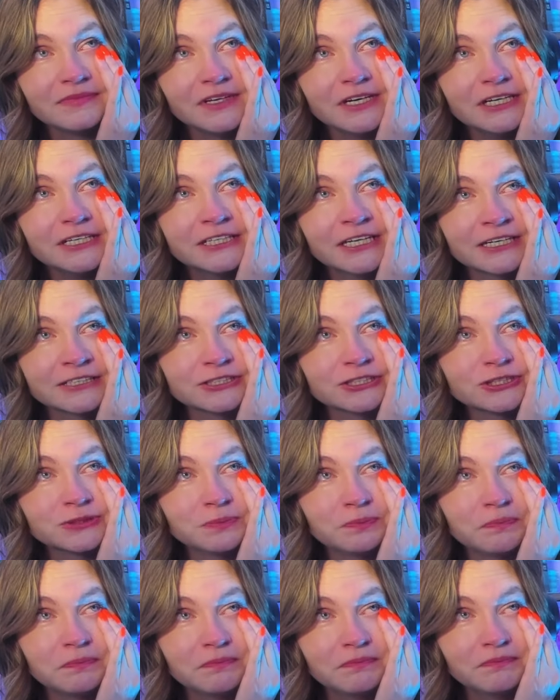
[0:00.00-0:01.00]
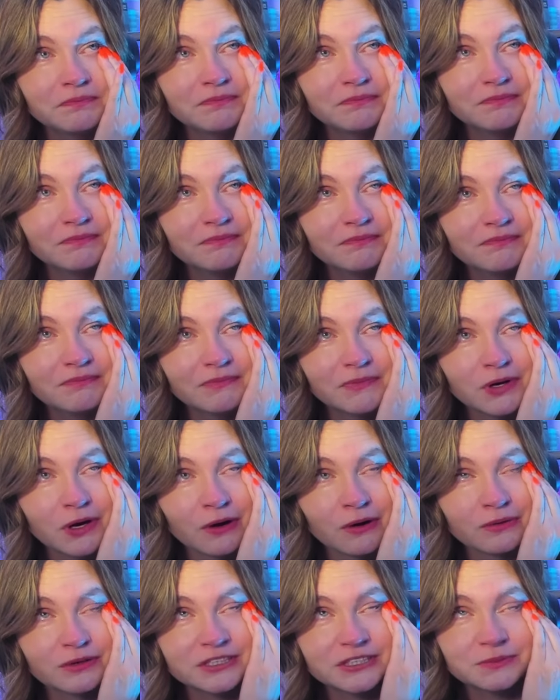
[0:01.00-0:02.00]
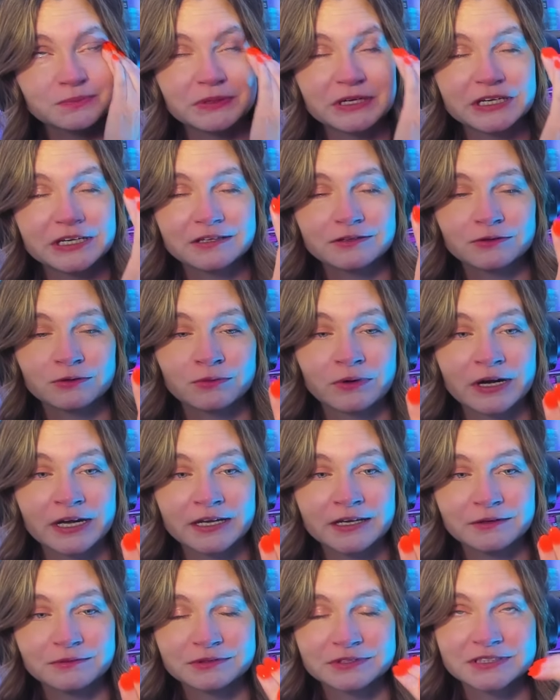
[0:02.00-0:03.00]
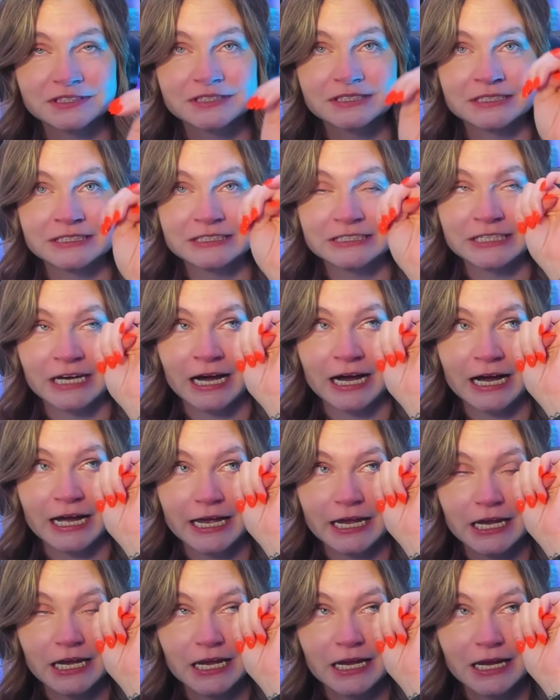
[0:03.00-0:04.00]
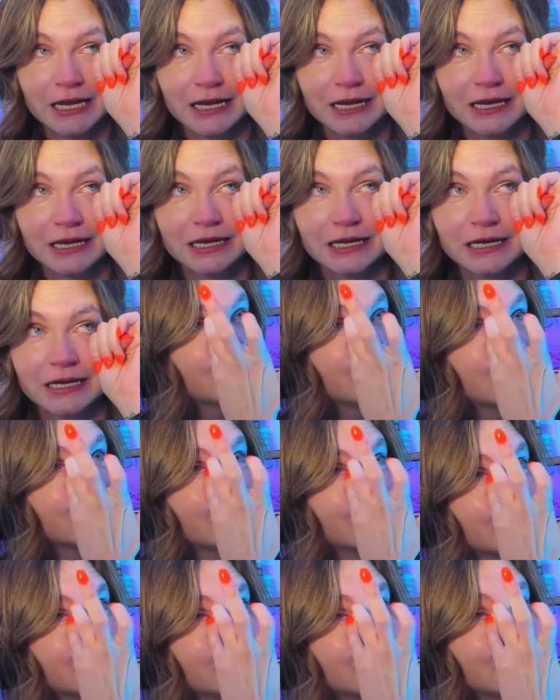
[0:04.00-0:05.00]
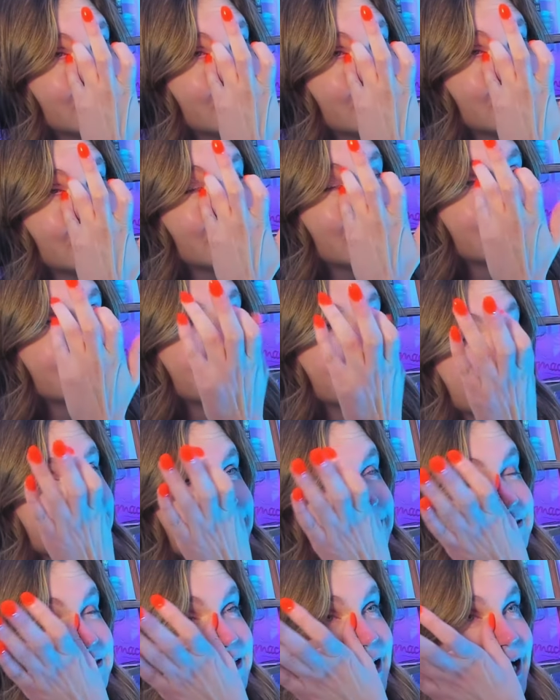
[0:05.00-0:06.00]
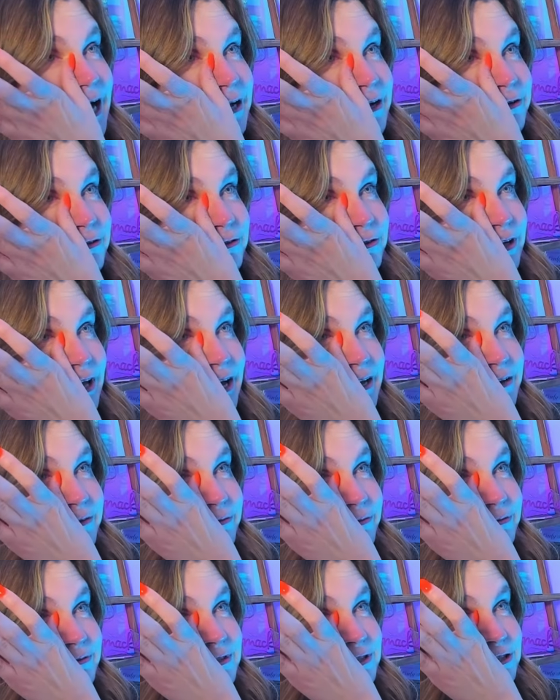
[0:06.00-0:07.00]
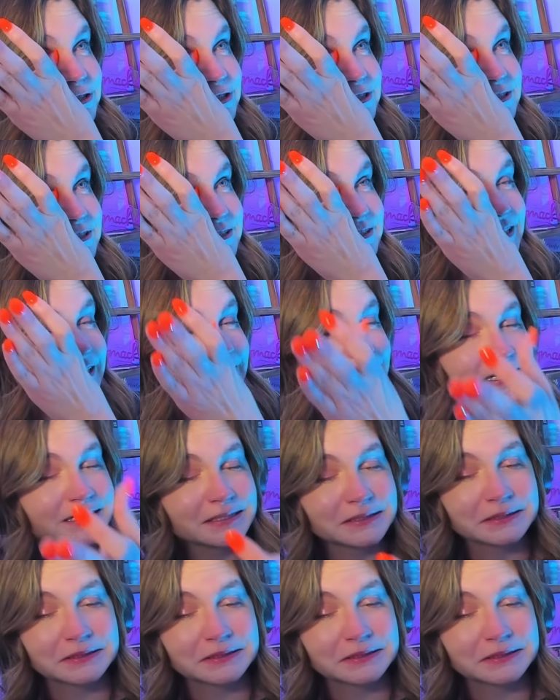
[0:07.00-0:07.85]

and that just always being the way he was gonna die, and his entire life was just like,